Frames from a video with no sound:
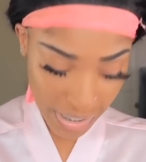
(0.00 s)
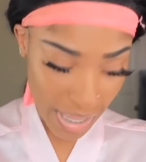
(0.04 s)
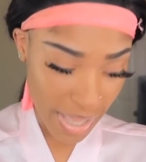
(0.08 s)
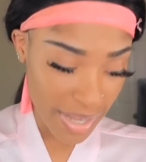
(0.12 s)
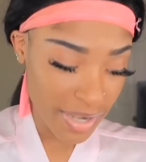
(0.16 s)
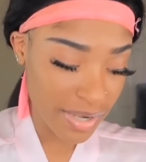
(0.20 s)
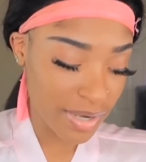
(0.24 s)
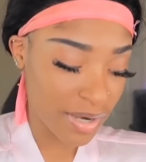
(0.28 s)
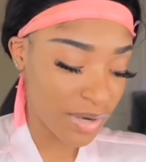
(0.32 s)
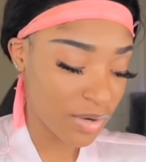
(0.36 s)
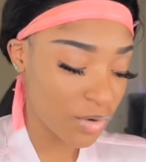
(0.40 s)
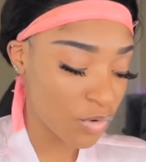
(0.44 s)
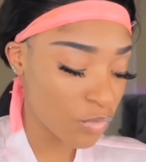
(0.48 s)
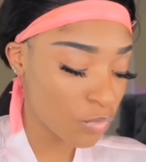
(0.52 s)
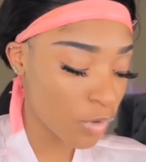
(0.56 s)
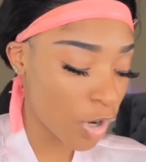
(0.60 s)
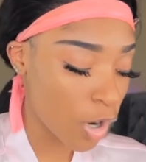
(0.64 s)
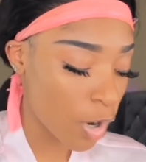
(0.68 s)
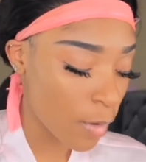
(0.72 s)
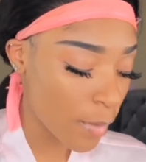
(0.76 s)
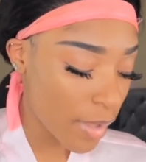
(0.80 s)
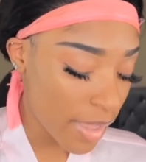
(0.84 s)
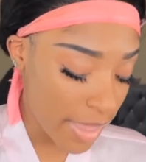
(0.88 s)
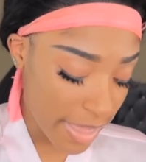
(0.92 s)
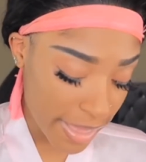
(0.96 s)
I need a new
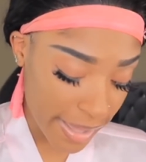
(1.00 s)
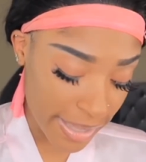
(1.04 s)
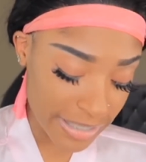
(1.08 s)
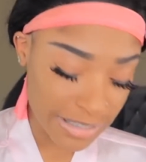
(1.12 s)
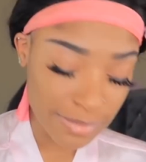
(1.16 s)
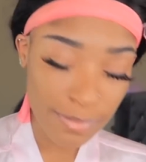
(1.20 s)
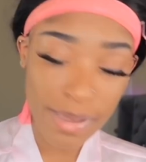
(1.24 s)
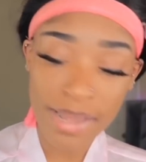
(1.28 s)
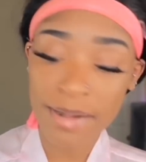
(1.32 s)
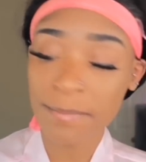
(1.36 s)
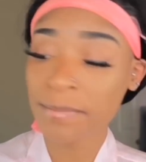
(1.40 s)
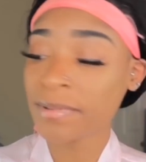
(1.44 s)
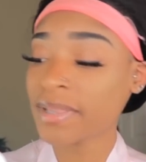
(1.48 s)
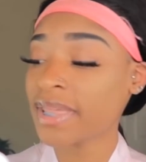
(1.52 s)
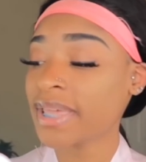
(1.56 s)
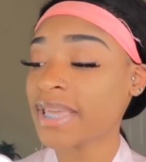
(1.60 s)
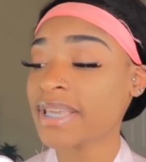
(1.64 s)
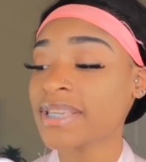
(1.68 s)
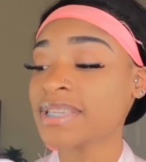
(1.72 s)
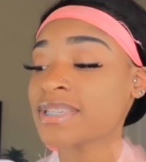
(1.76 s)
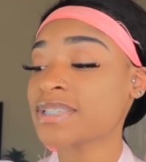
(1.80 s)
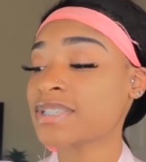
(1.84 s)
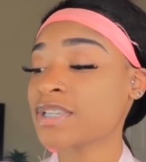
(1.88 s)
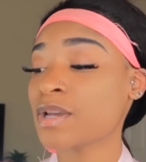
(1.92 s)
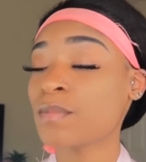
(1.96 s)
robe. Can somebody
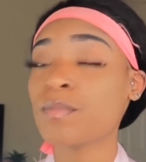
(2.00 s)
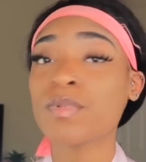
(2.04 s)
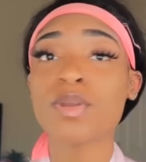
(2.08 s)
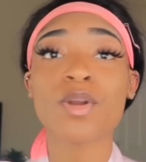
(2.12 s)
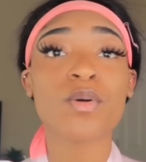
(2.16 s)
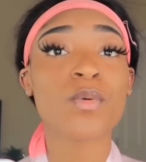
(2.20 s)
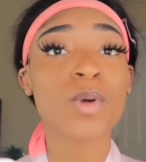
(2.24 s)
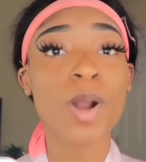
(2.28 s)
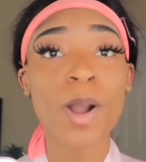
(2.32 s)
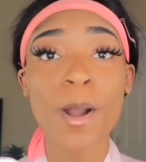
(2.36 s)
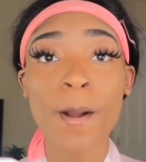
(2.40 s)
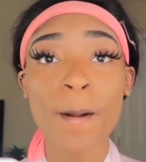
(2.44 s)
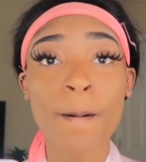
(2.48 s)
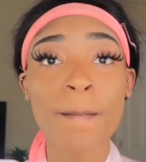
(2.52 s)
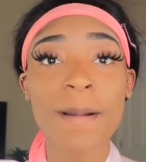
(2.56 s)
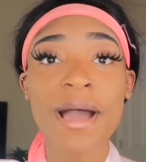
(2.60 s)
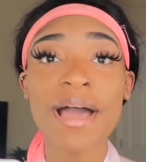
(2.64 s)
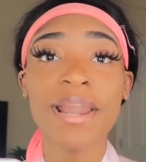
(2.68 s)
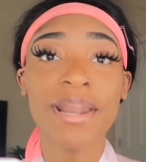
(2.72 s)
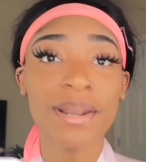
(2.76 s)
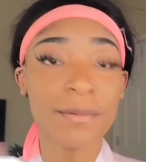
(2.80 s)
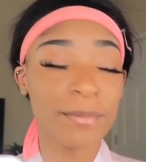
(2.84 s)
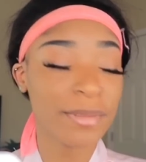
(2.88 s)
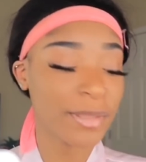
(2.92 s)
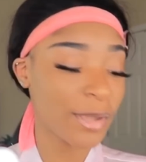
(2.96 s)
please ship me a robe?
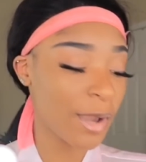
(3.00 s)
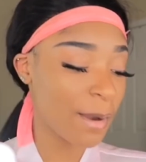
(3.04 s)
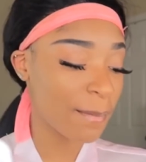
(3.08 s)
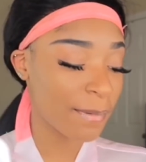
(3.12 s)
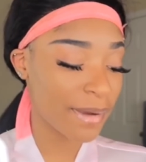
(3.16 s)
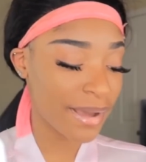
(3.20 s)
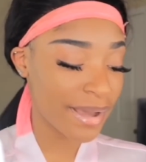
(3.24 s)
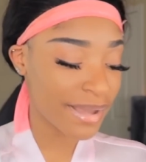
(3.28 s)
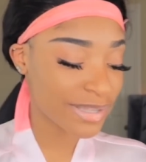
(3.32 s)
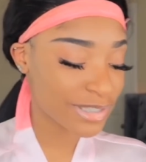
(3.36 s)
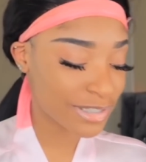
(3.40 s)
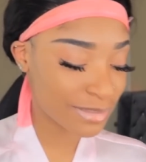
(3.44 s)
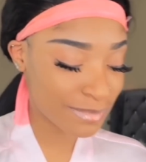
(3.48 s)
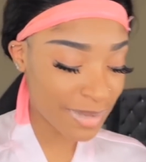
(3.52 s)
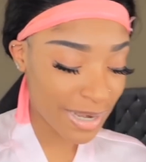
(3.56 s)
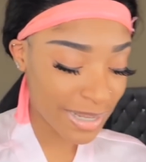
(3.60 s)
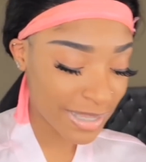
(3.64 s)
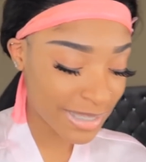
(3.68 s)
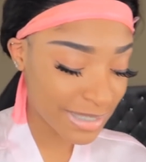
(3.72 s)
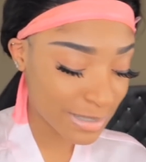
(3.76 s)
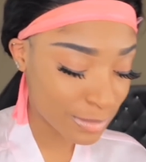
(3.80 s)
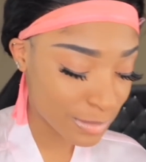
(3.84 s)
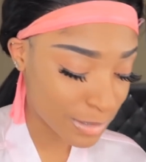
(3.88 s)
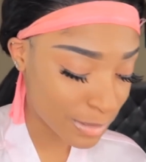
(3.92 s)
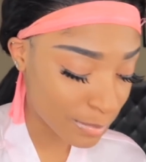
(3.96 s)
I need a P.O. box
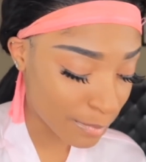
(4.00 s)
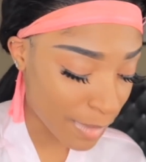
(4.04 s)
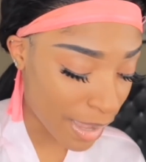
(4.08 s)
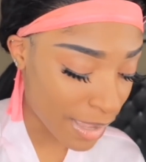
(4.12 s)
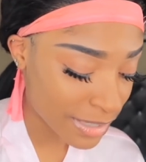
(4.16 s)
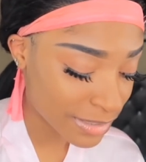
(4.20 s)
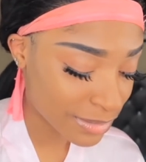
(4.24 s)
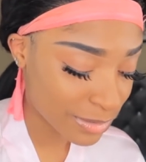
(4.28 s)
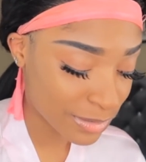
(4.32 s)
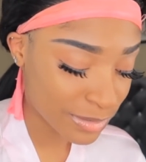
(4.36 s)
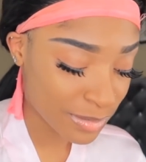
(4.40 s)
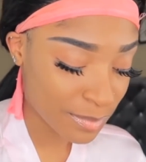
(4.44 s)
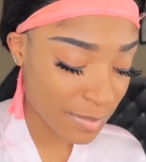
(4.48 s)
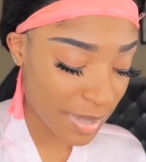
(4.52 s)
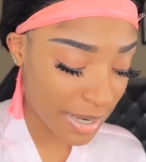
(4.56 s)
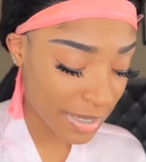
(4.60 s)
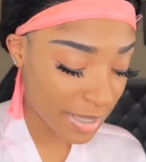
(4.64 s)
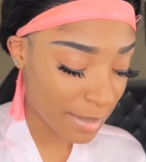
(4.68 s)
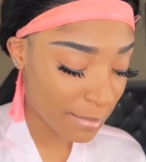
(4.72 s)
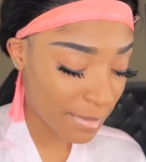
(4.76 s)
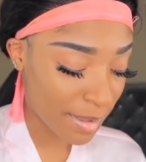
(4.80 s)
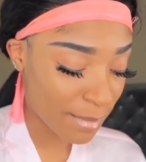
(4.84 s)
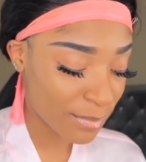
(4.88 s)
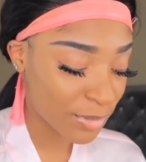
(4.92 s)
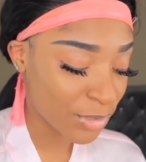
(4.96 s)
somebody
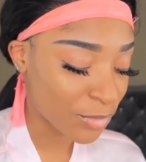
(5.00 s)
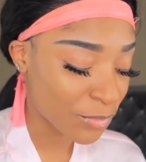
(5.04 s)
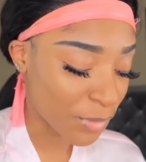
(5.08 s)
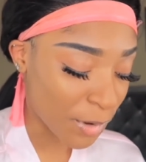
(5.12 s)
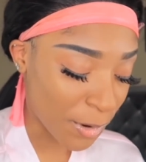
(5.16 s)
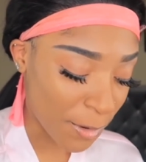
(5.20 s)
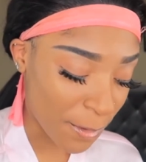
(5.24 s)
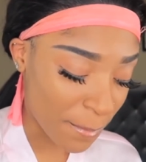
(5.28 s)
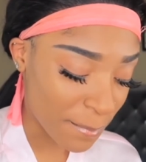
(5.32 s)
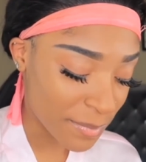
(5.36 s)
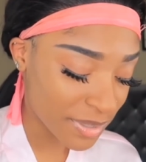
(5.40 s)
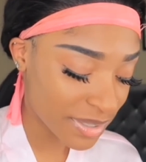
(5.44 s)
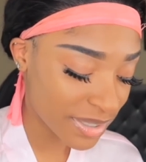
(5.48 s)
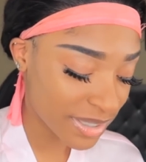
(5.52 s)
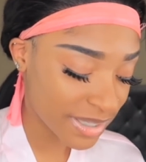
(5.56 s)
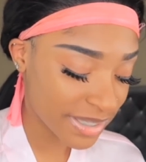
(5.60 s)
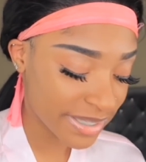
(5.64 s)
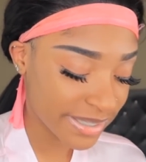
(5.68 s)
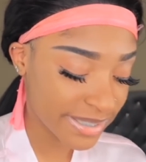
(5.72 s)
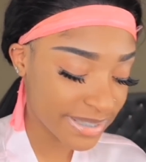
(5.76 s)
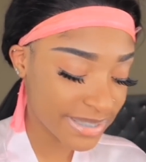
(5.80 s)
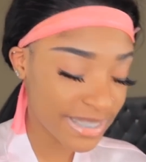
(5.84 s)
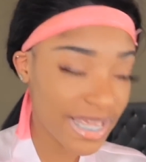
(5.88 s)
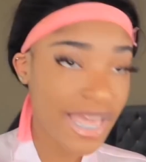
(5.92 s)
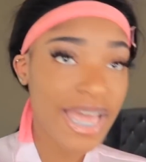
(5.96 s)
can buy me a robe,
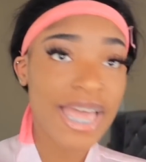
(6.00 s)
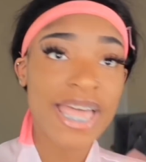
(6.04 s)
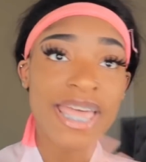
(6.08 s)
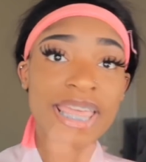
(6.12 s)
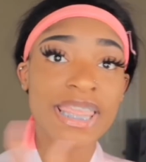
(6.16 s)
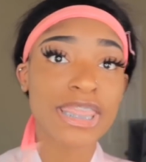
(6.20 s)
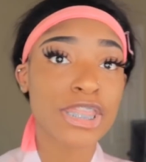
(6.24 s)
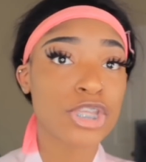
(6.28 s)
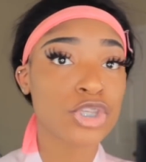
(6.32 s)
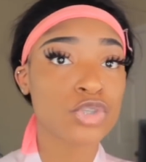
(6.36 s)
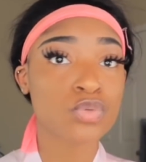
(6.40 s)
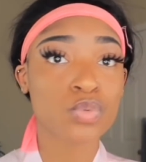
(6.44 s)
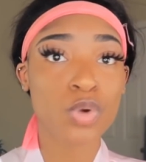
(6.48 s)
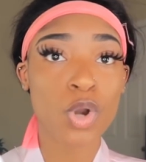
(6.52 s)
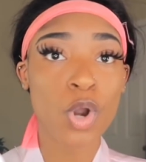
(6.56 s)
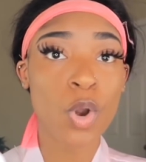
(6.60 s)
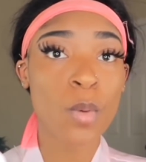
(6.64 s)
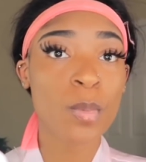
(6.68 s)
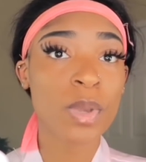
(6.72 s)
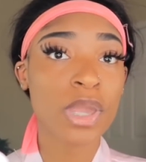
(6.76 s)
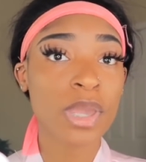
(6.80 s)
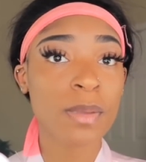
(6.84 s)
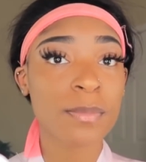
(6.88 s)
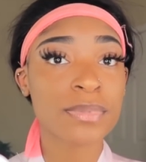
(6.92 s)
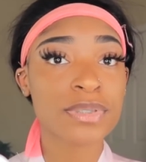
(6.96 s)
because this
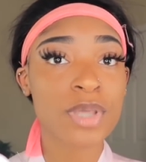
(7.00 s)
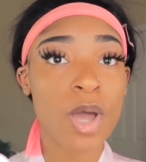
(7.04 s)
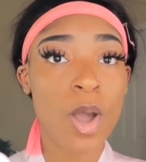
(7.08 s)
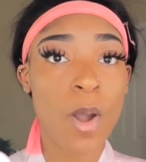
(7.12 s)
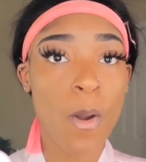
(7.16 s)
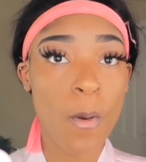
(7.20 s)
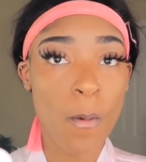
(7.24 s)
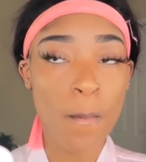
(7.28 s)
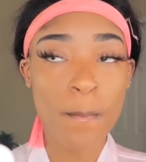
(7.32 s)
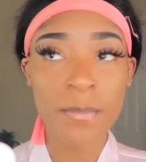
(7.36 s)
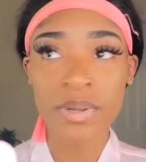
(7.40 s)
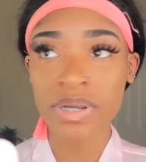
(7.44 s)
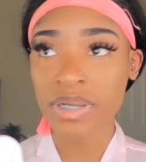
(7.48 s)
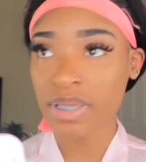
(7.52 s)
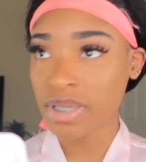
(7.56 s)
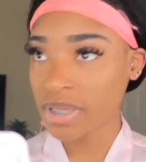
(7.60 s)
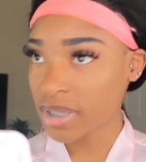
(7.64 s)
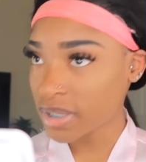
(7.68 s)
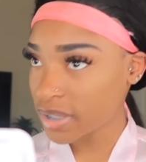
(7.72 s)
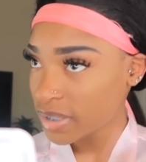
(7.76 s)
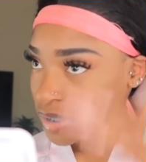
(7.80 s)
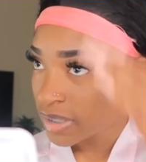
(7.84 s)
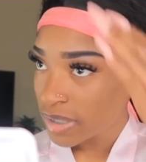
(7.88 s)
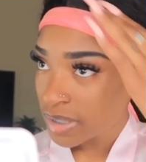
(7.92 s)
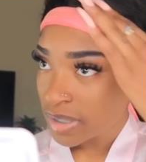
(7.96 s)
robe keeps
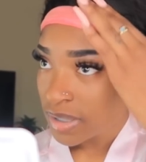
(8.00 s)
opening.